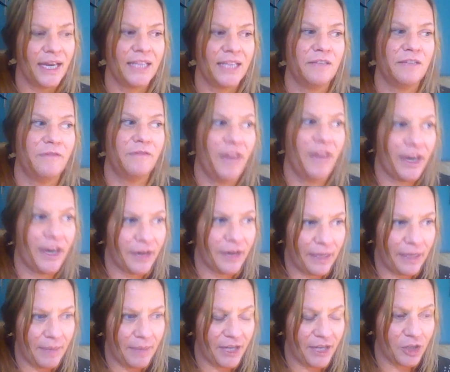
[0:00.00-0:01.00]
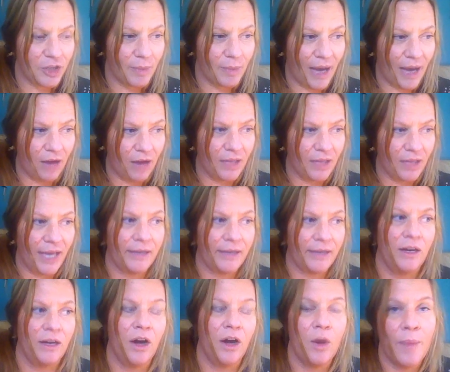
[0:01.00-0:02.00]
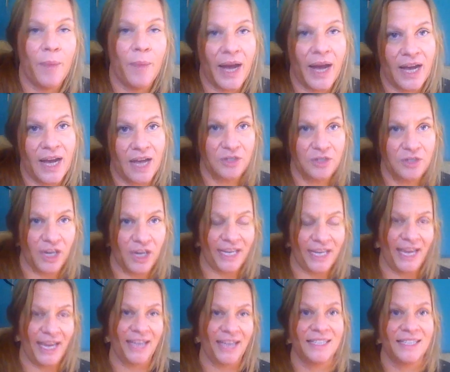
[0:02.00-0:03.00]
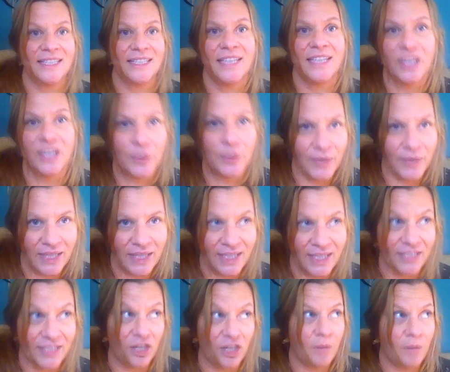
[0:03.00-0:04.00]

It's very much about like, oh my gosh, I can't deal with this.